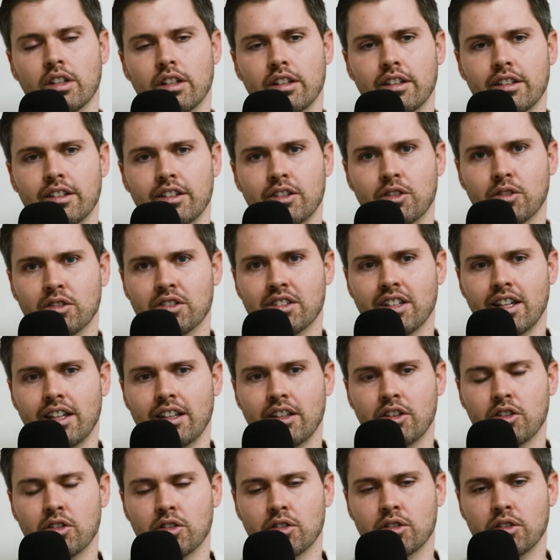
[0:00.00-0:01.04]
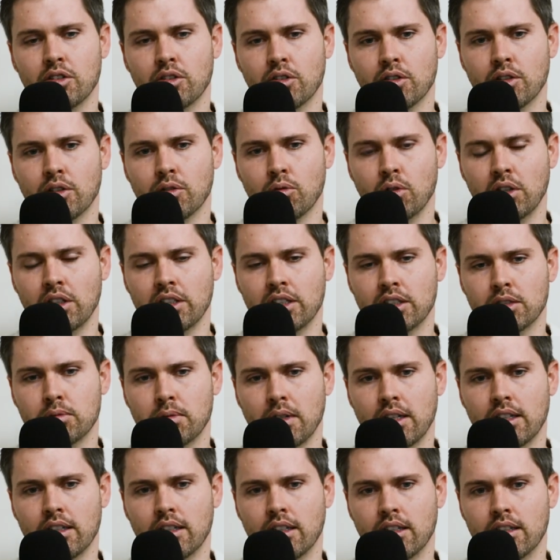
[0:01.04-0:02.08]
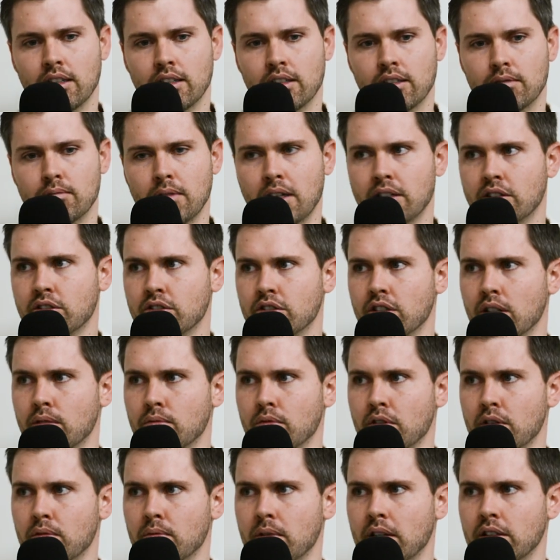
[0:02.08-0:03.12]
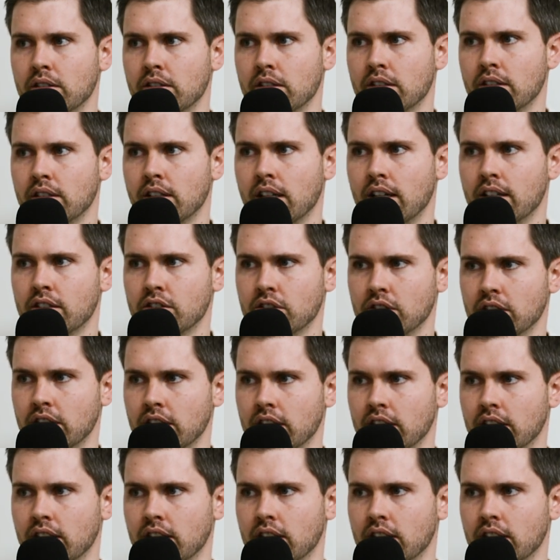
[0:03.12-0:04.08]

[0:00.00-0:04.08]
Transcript: were, you, were, saying that you were, you were willing to spend on mentorship with Spencer and Ashley. So